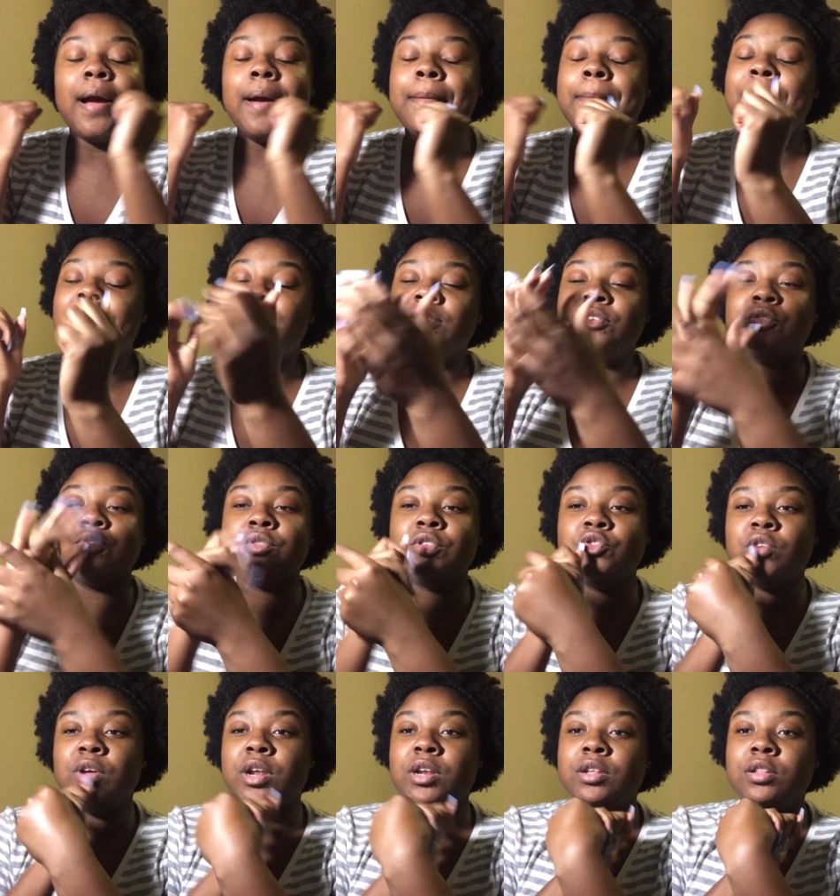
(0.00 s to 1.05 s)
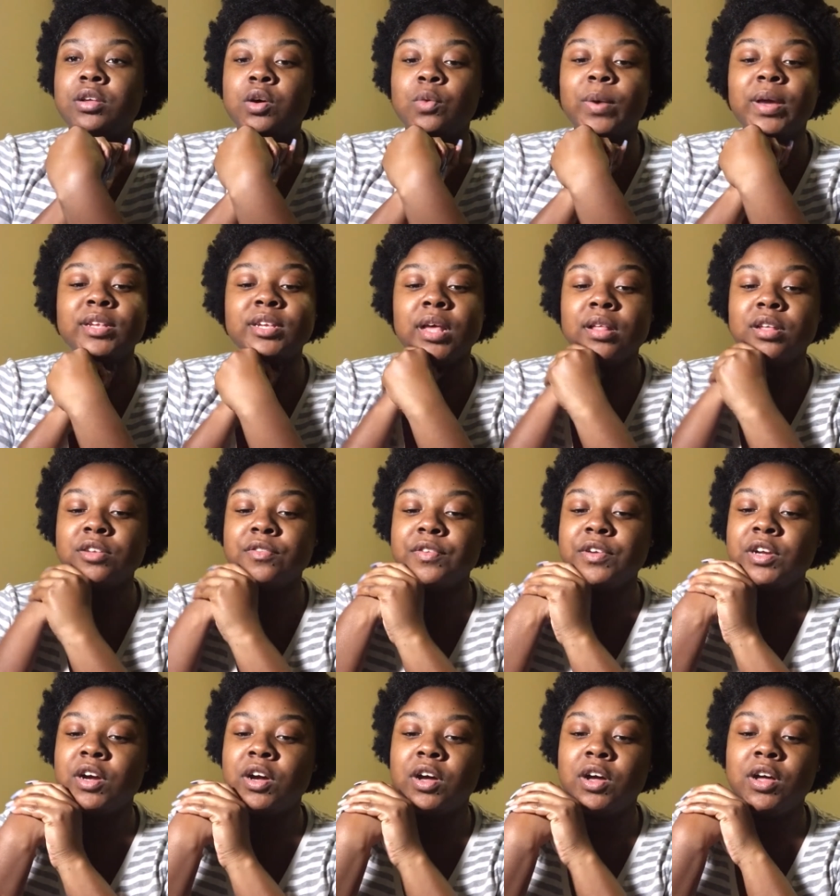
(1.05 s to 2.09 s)
I'm about to do the try not to look away challenge
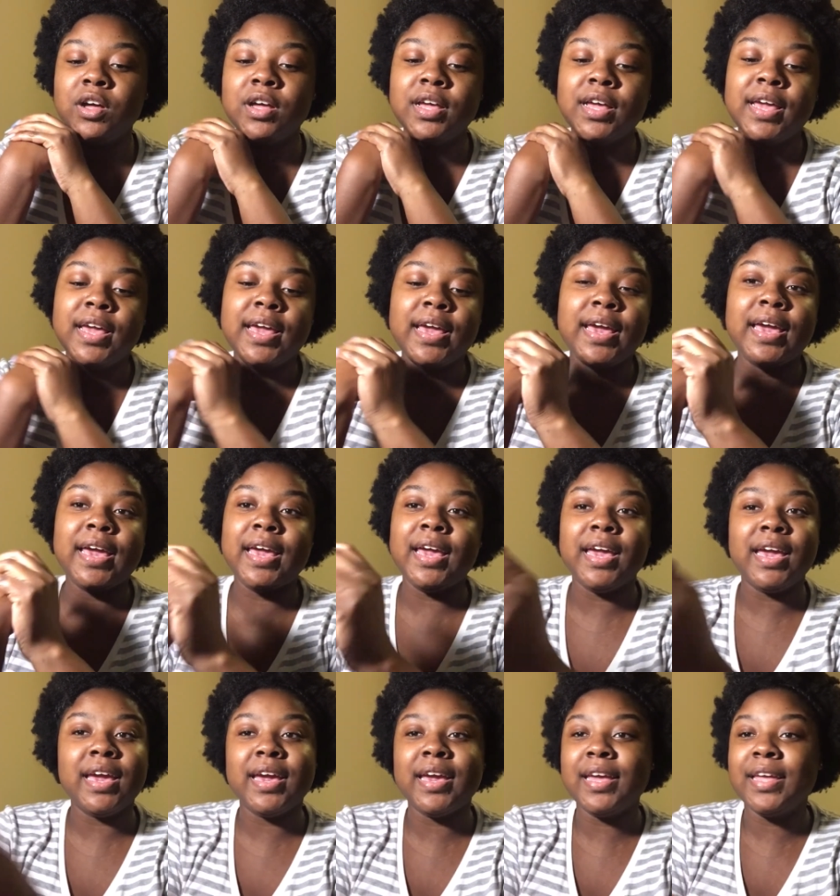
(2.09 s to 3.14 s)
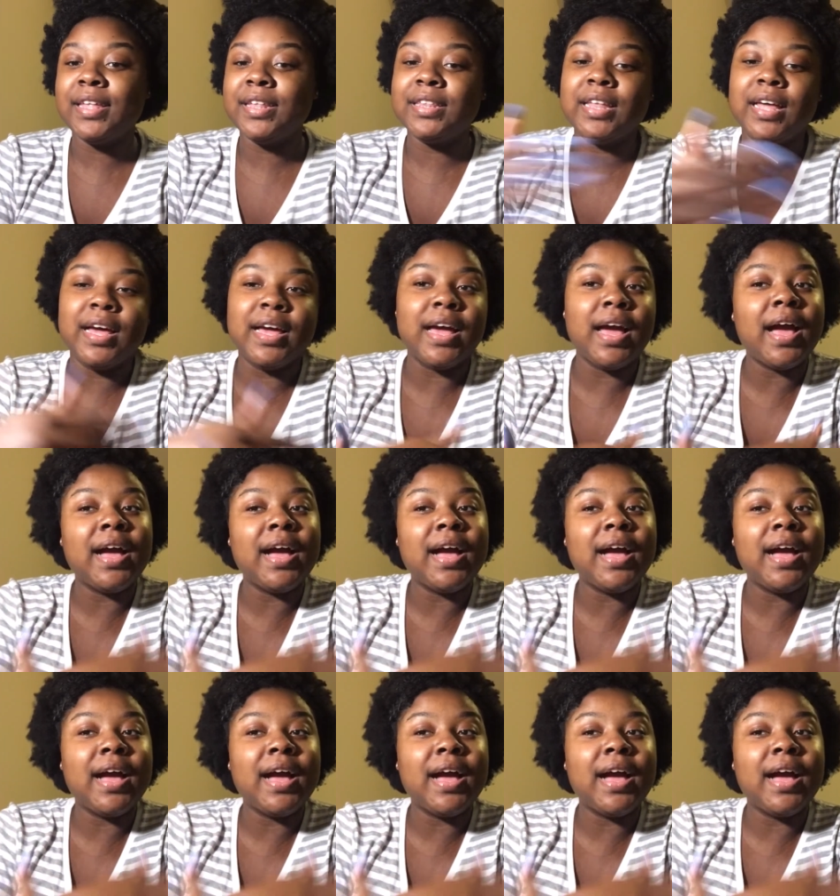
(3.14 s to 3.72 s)
for y'all, and like